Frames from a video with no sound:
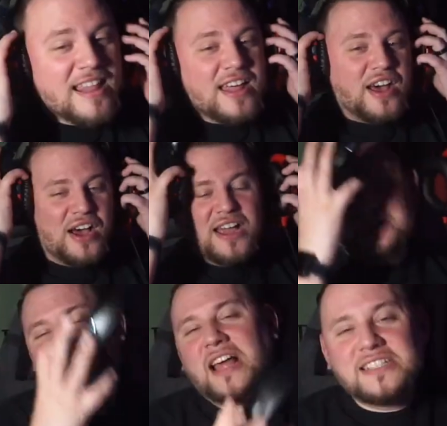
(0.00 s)
Alright,
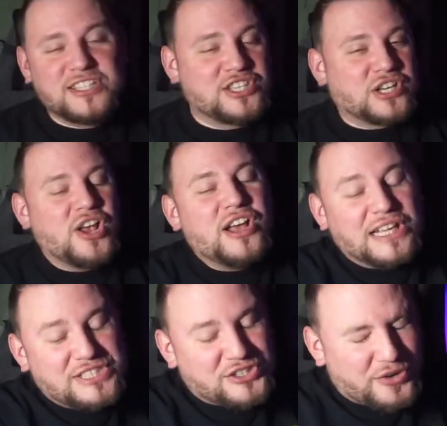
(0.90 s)
so that's a
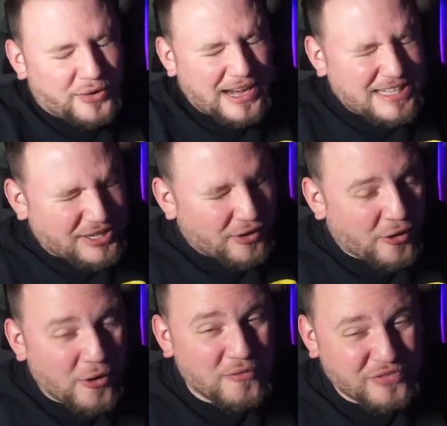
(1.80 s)
straight to
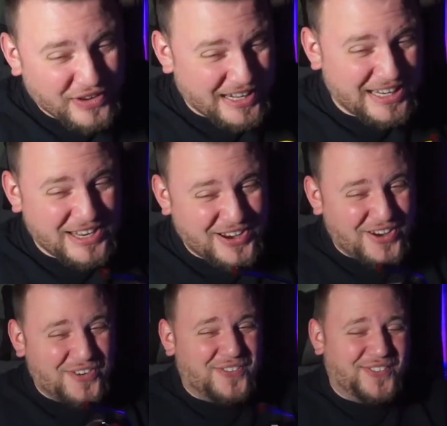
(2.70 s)
home
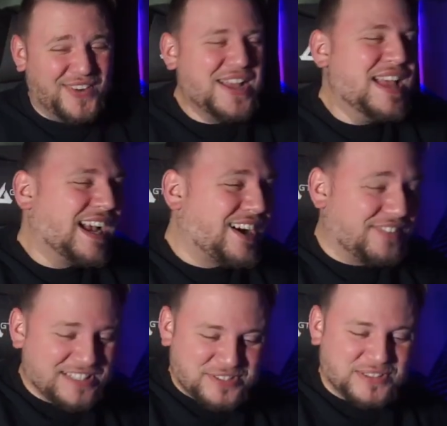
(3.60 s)
video
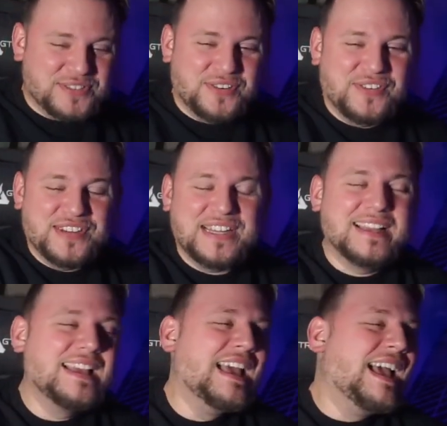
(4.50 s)
Christmas movie.
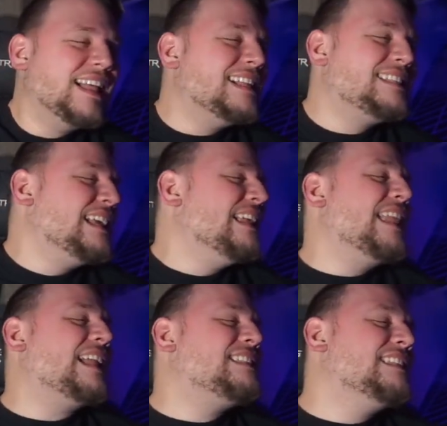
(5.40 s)

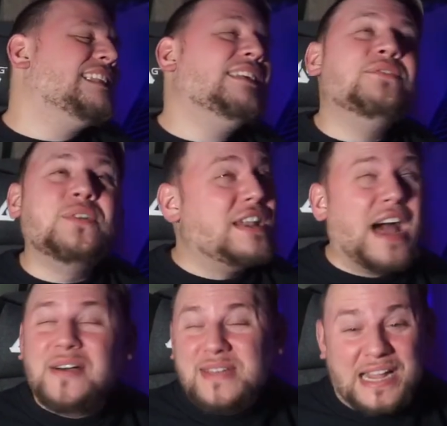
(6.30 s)
It would
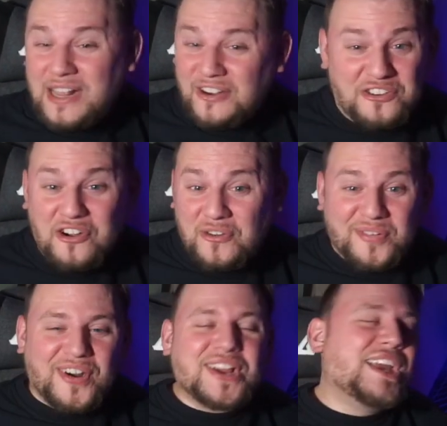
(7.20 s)
not make it a
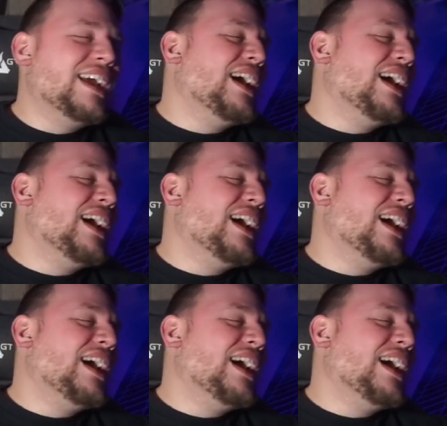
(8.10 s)
Hallmark.